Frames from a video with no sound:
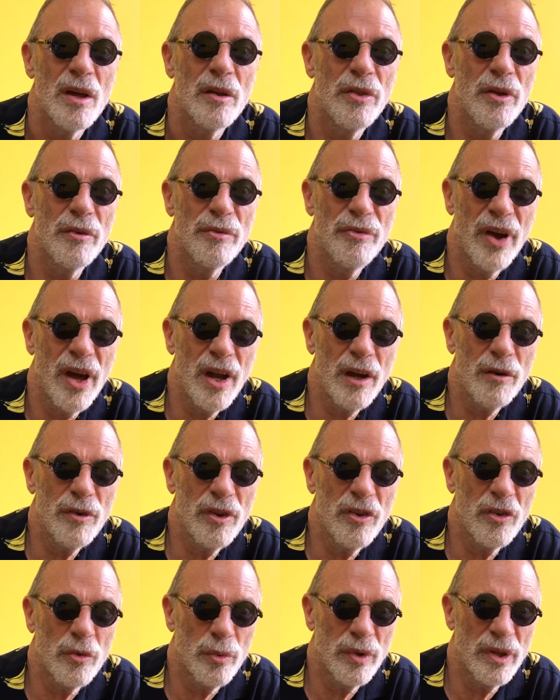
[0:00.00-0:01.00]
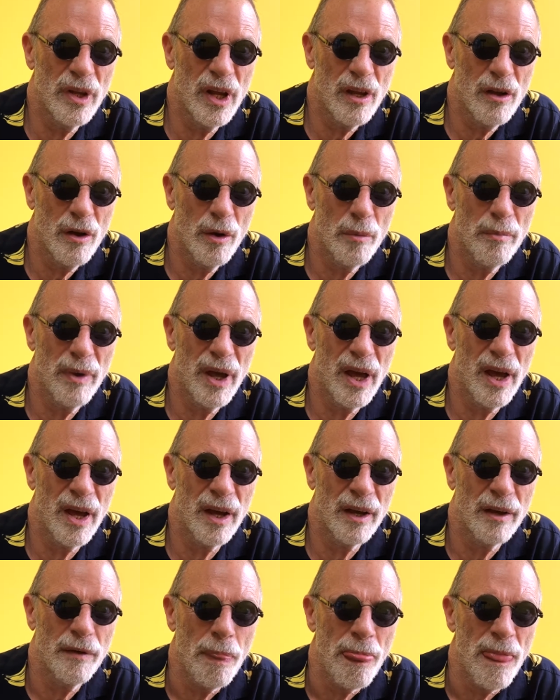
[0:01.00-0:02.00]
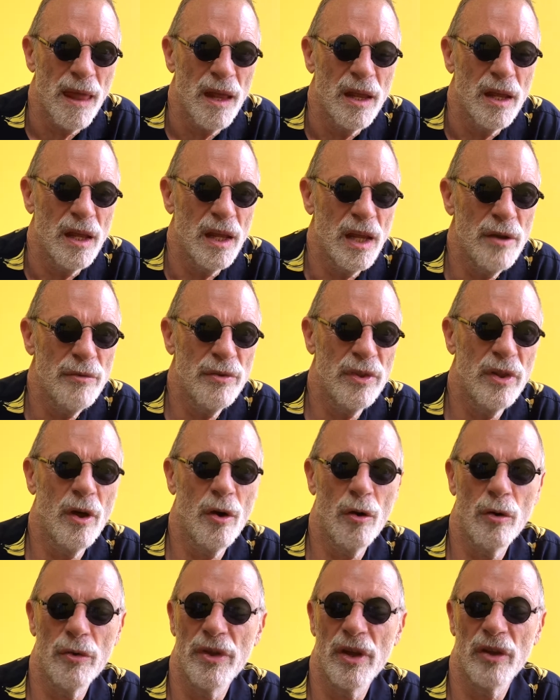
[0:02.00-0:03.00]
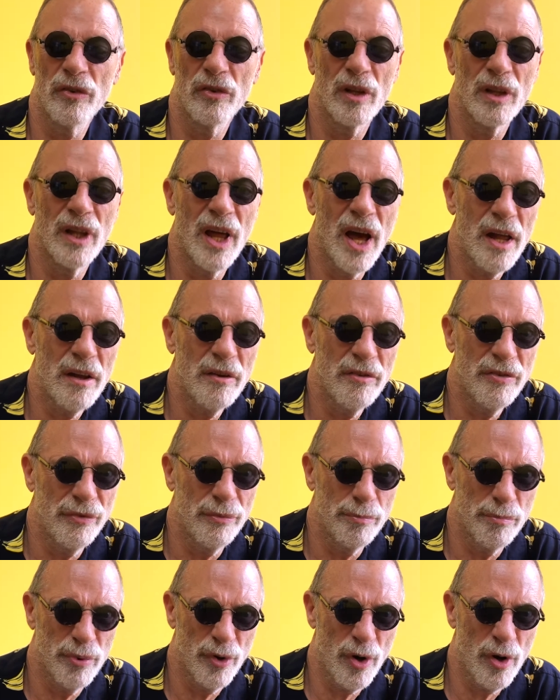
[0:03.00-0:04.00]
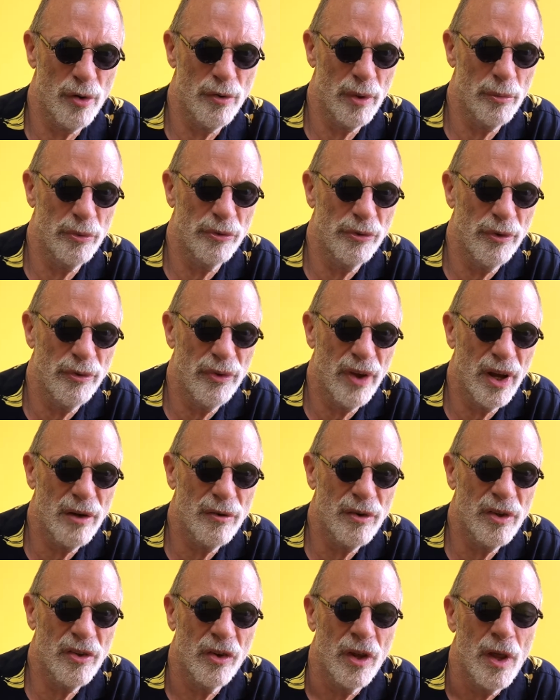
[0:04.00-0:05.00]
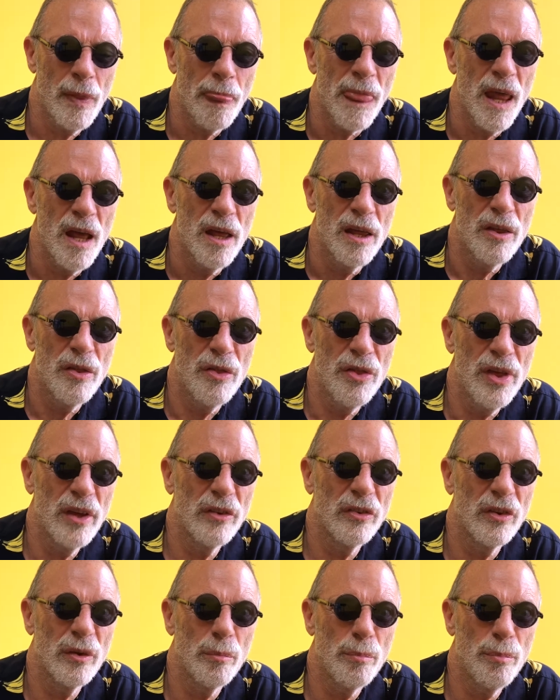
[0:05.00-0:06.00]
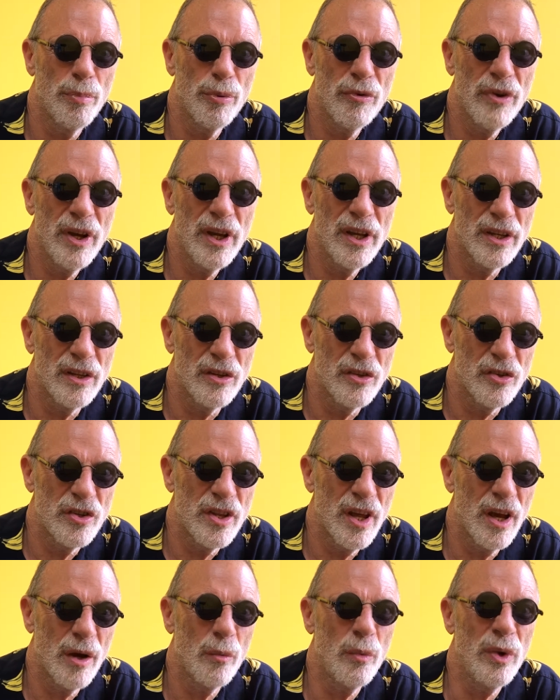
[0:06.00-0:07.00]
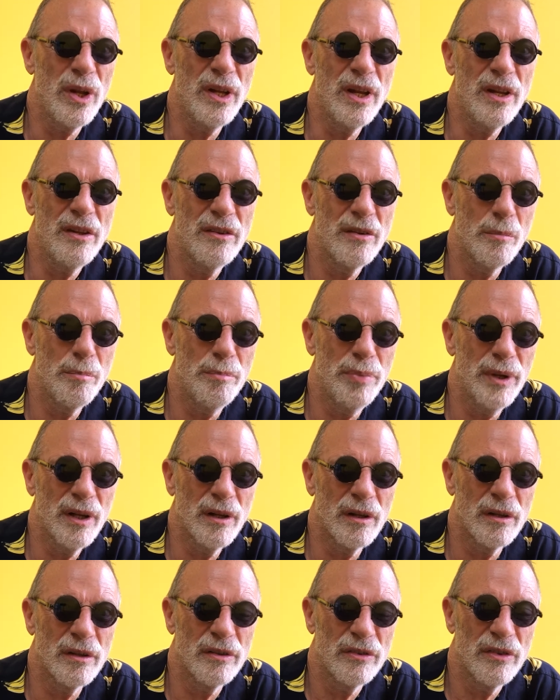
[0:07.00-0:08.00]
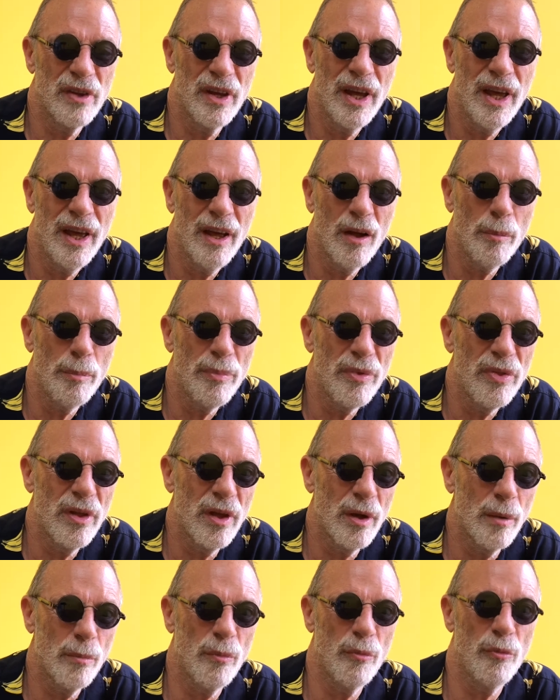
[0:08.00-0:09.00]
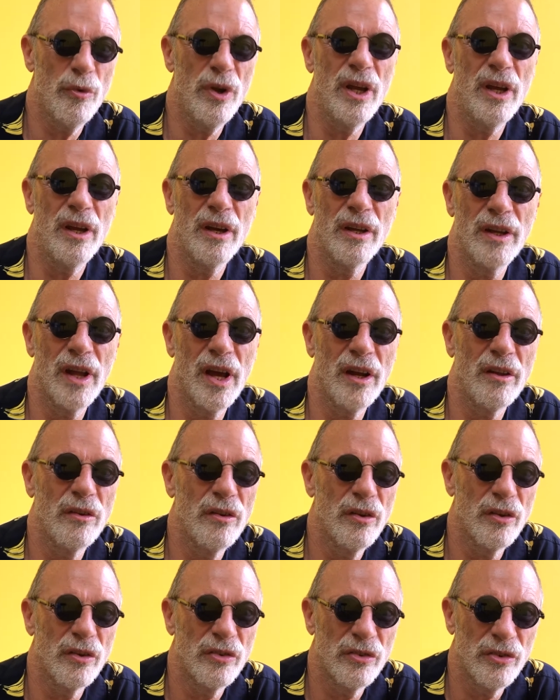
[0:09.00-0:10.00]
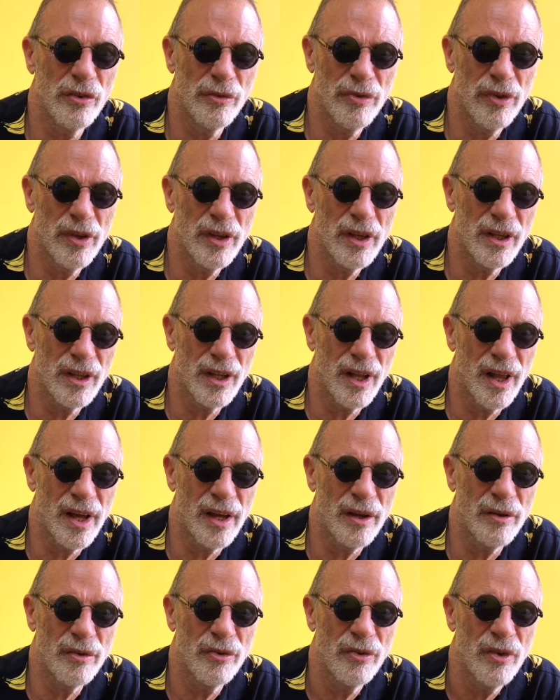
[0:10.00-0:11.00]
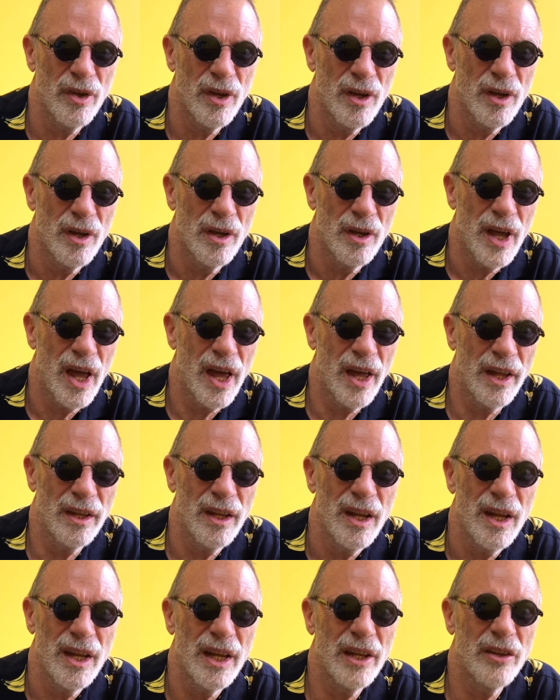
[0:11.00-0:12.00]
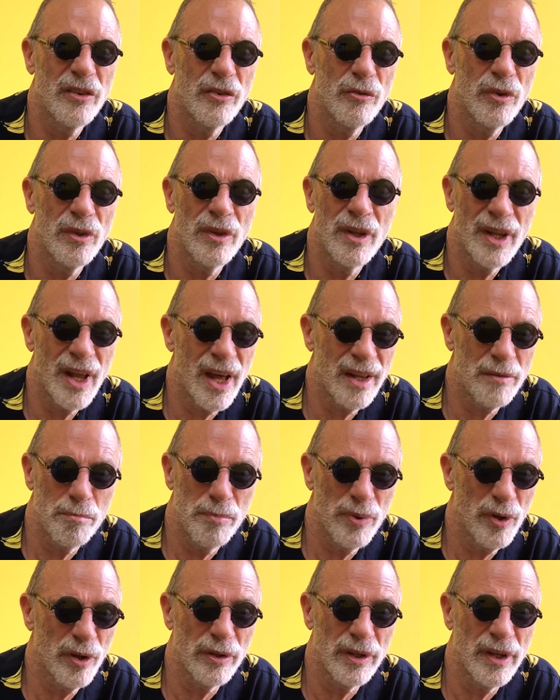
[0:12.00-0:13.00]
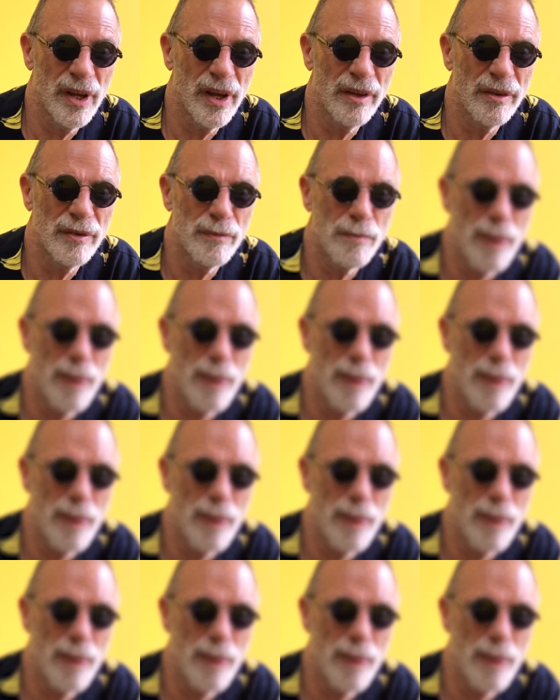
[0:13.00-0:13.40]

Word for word: The veterans, when they come back, even though there's a lot of programs for veterans, there's a bridge that we need to build to help them reconnect to civilian life. And it's not built yet.